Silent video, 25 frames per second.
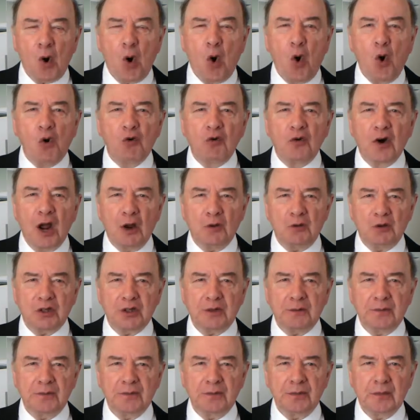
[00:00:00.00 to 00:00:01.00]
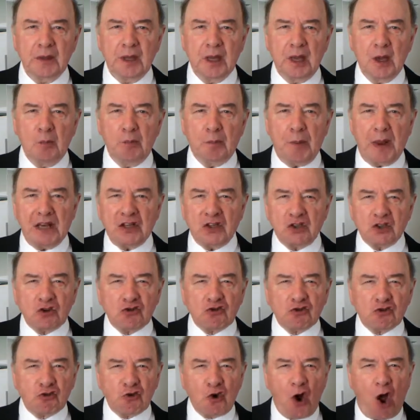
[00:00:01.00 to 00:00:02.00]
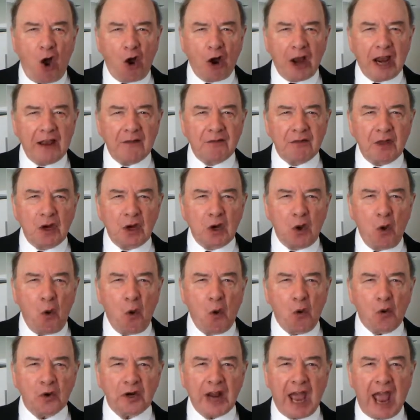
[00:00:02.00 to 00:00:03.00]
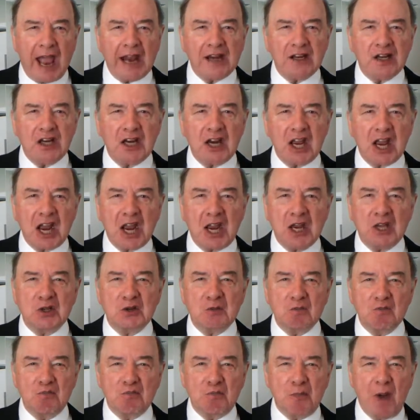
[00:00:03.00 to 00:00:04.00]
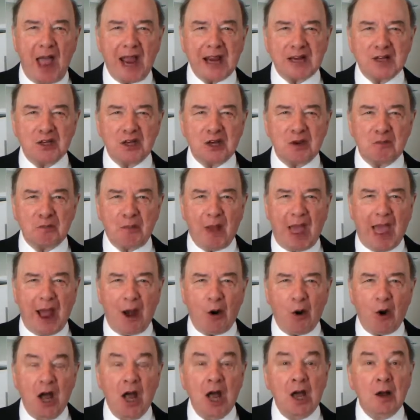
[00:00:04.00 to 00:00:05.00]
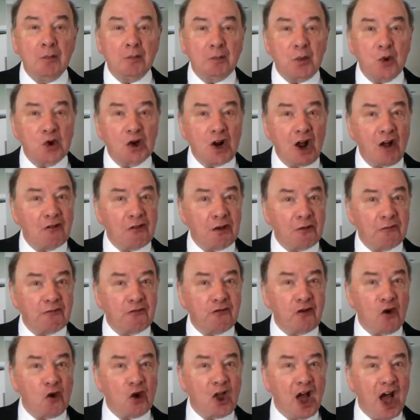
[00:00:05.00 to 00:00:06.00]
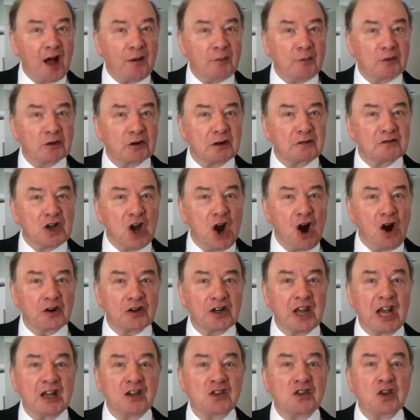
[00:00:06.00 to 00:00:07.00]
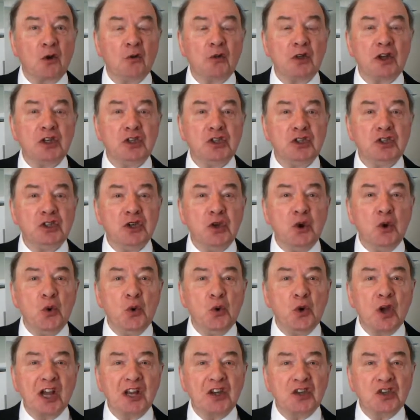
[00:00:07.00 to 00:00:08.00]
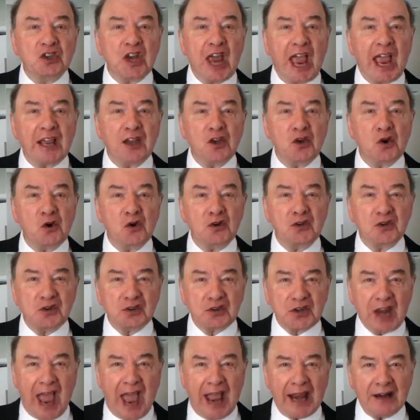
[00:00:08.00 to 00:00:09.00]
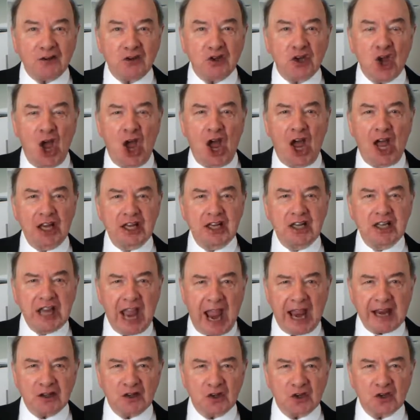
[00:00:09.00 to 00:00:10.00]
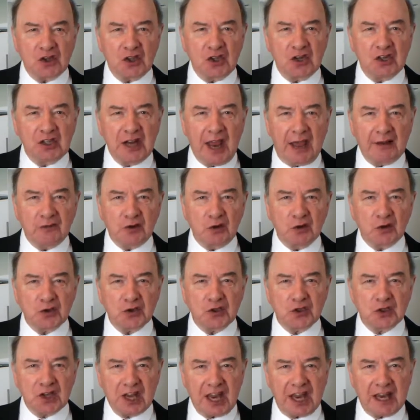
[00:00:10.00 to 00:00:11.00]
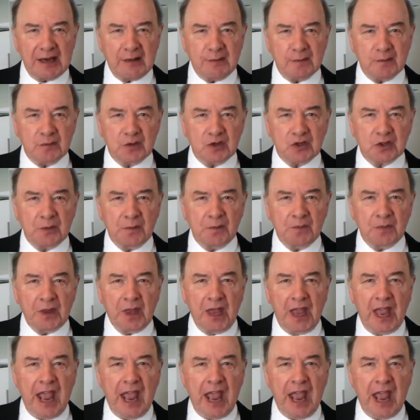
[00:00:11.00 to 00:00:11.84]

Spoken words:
Paul wrote, "Be strong in the Lord and in his mighty power. Put on the full armour of God so that you can take your stand against the devil's schemes."